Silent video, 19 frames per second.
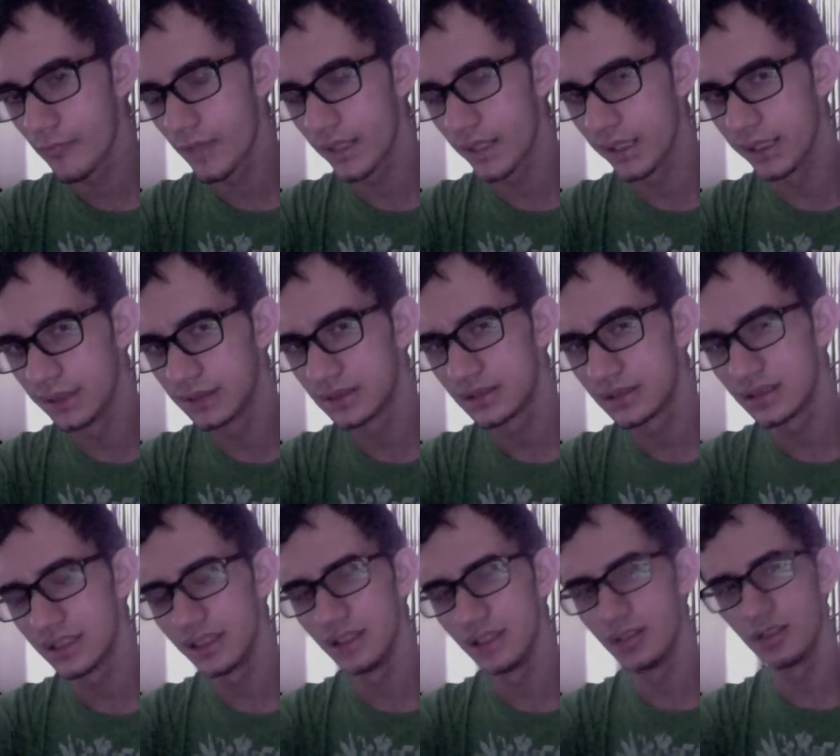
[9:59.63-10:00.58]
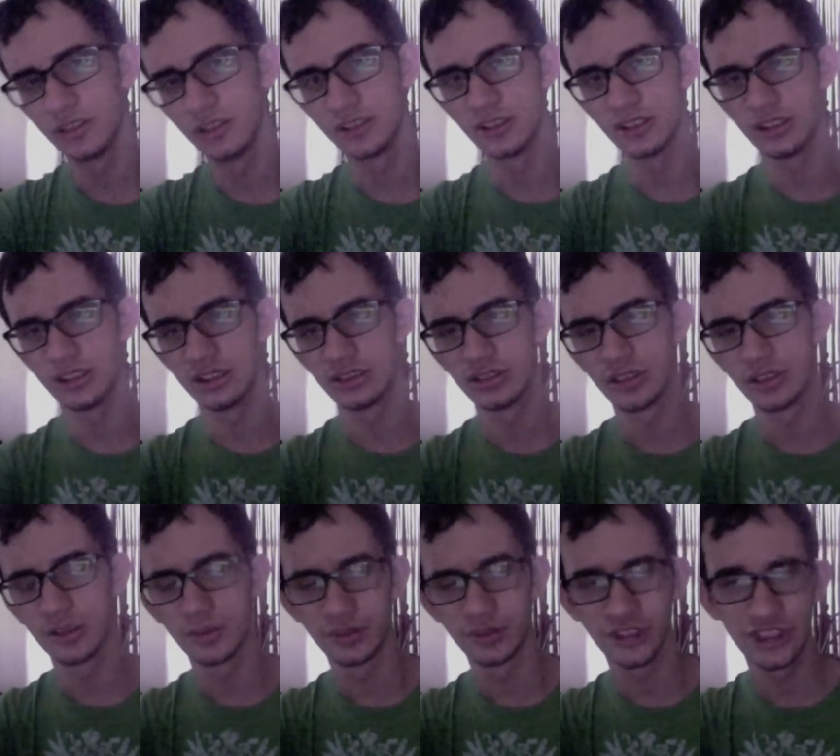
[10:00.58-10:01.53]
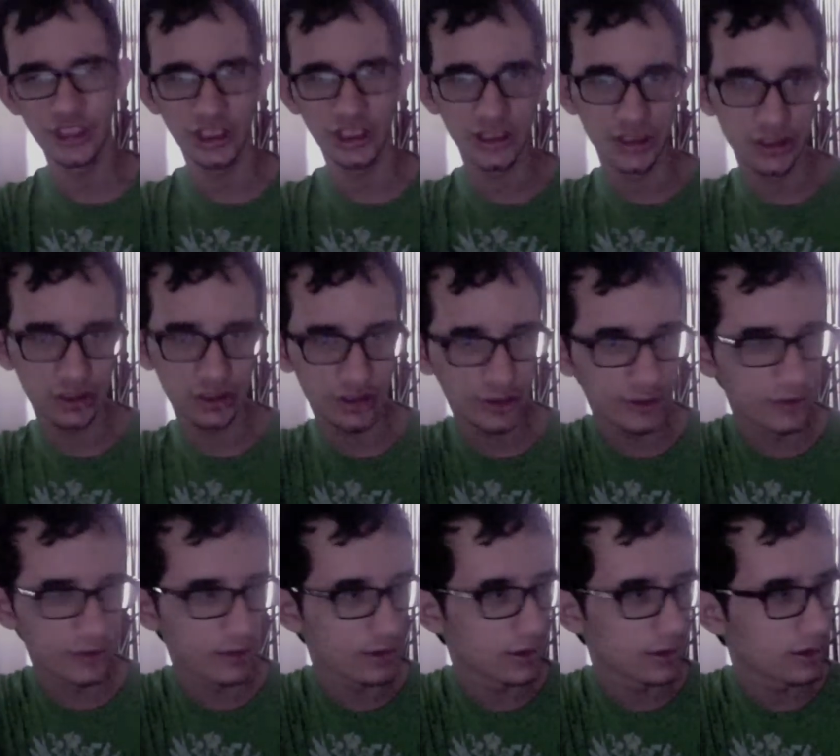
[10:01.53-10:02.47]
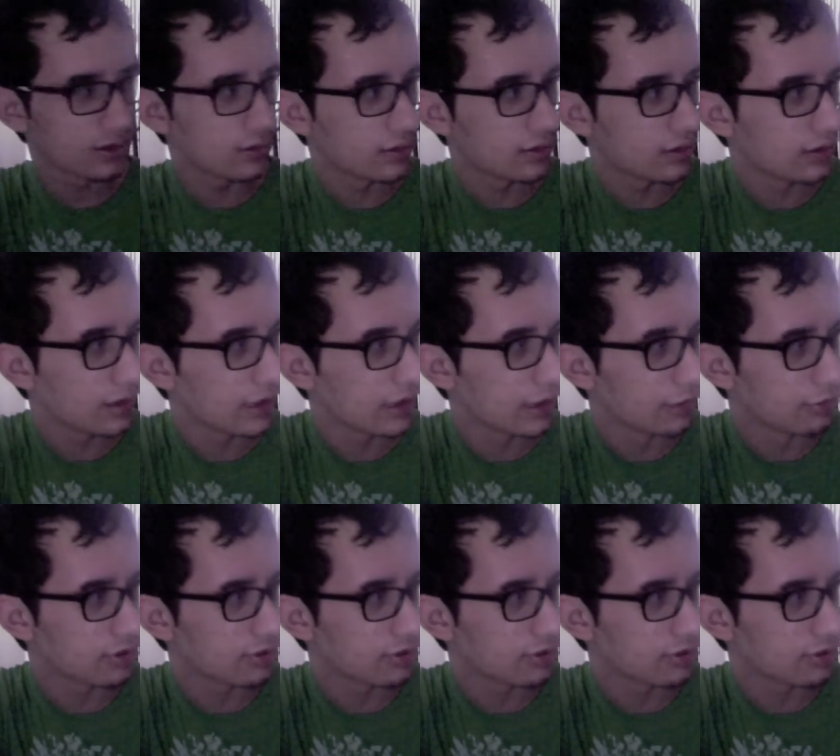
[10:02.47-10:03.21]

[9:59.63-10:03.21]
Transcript: I signed on to Psalm sheet. I was